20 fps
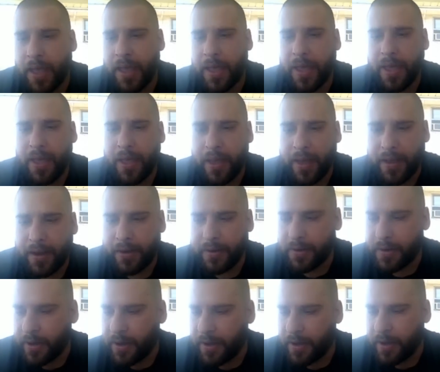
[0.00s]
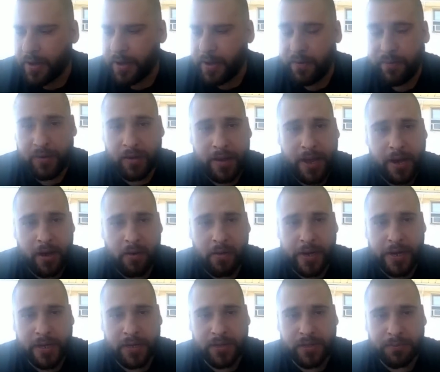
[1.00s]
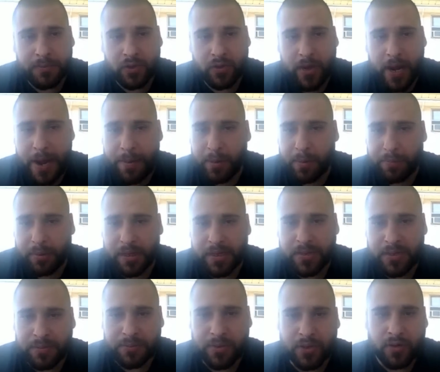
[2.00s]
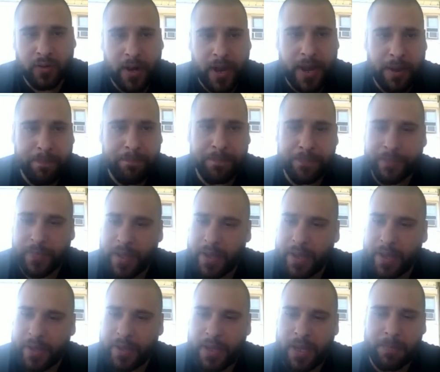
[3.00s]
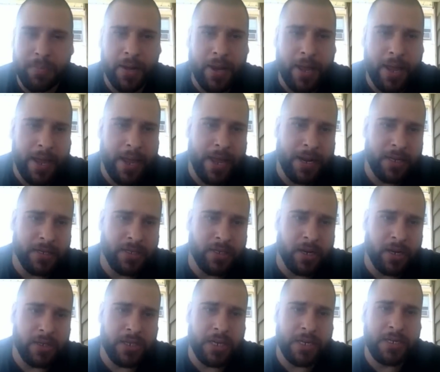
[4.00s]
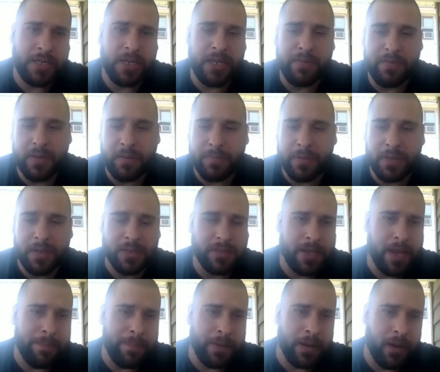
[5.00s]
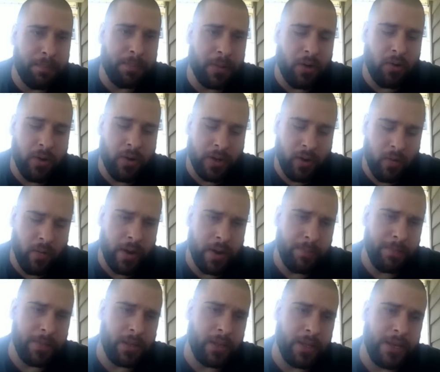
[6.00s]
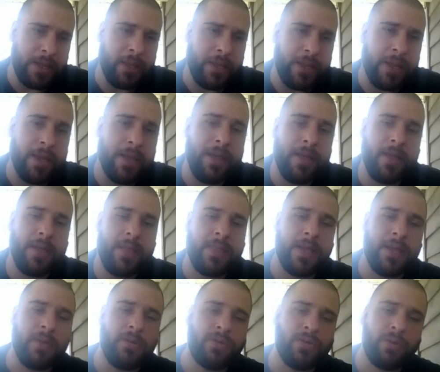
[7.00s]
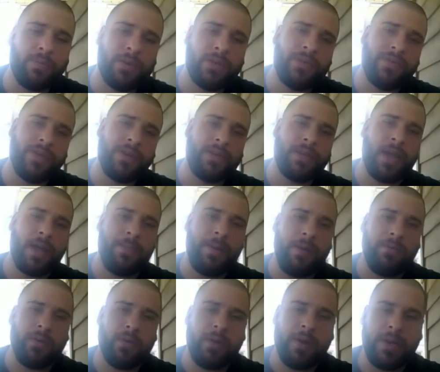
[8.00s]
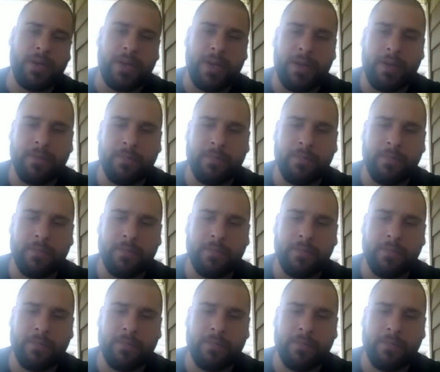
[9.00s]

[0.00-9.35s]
And if you're not already a subscriber, please subscribe and keep an eye on ItsRJTV because I've been uploading quite a bit lately. Thank you so much for your time. Have a great day.